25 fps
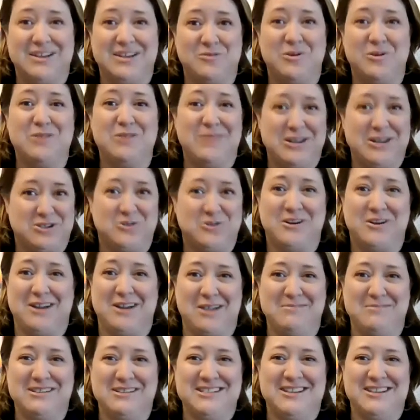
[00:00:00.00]
where my
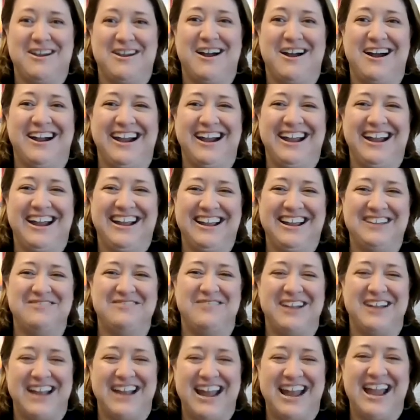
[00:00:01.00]
shortcomings are and
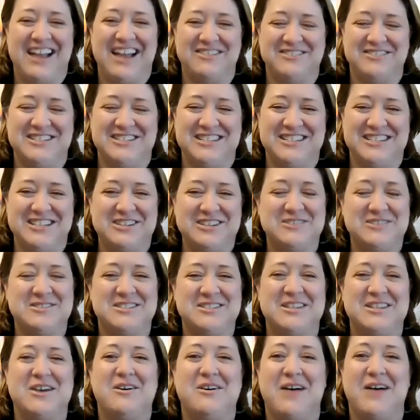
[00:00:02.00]
what I have to do.
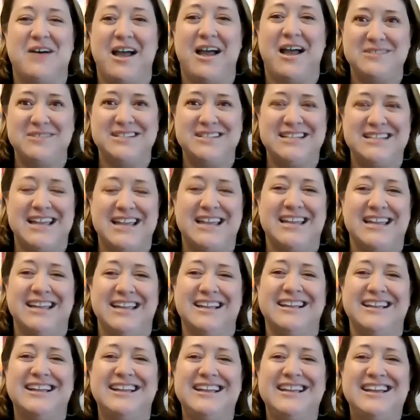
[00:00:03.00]
So I've been
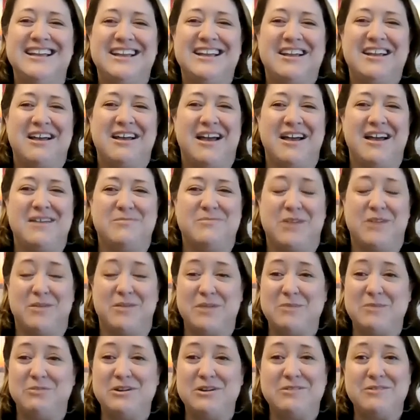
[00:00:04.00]
taking all
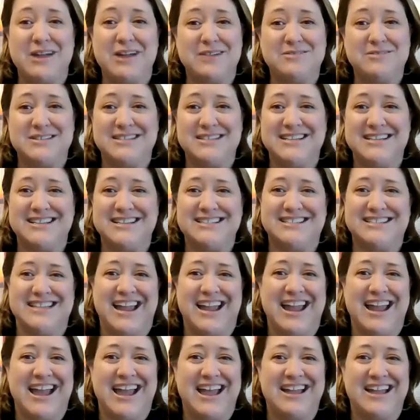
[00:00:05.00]
my prerequisites
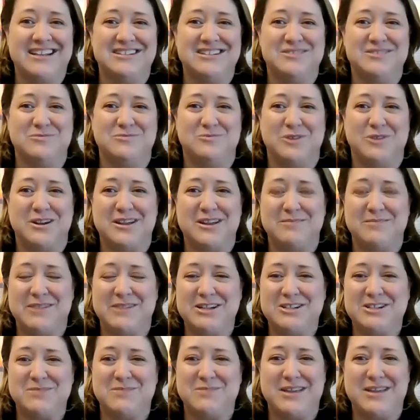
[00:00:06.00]
and working my
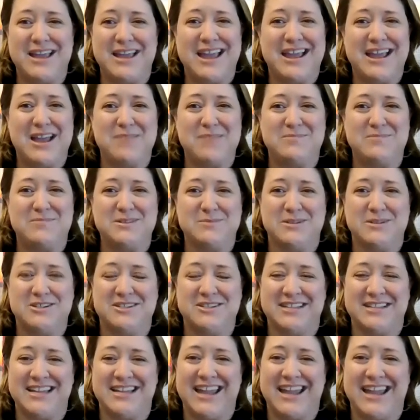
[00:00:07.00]
GPA up as much
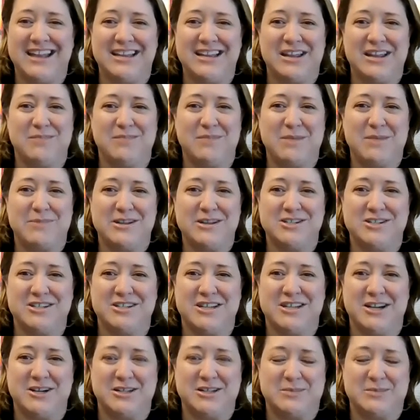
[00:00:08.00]
as I can, getting my
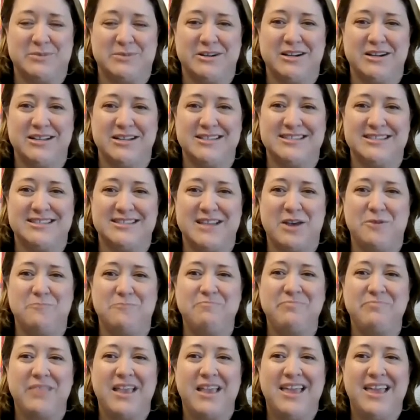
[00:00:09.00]
patient care experience. So
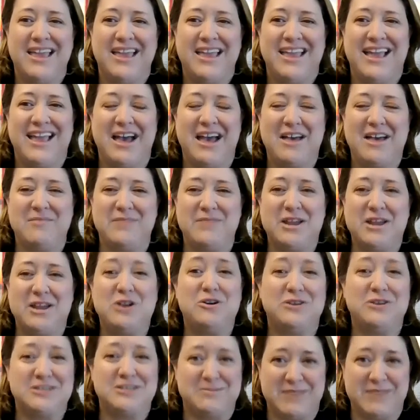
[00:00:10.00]
it
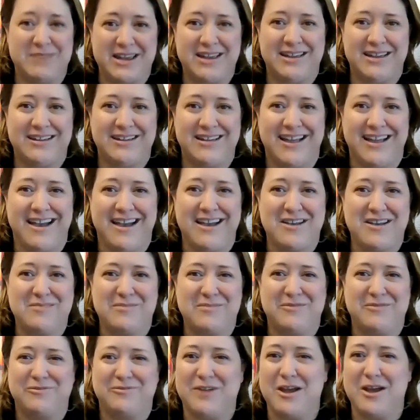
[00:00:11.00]
hooked me
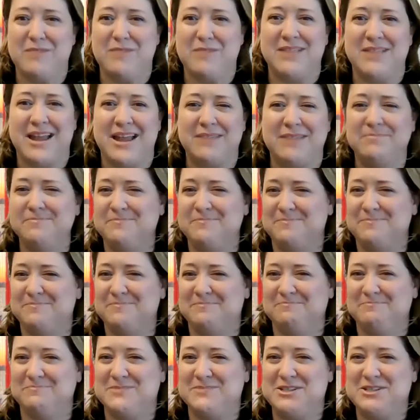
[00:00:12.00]
from like,
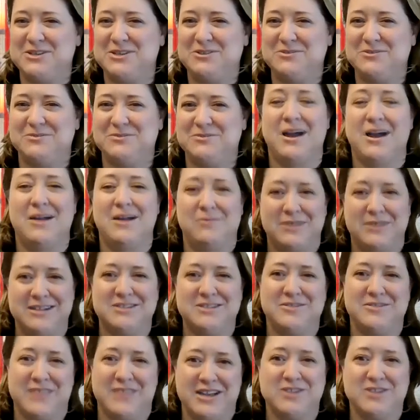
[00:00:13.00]
to I want to
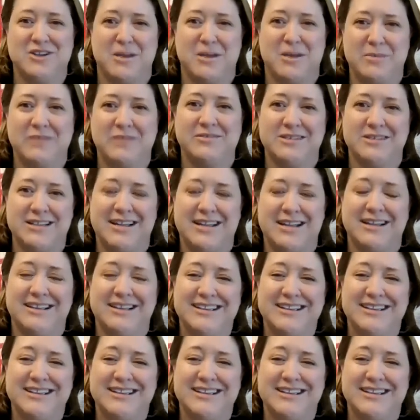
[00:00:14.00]
do that job every day.